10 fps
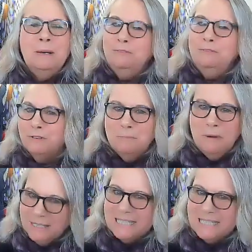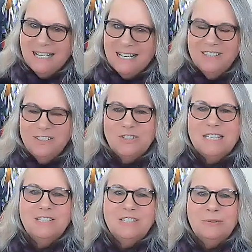But for modesty, I
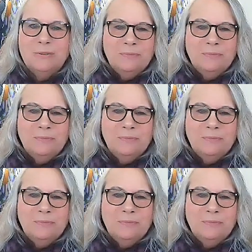understand. So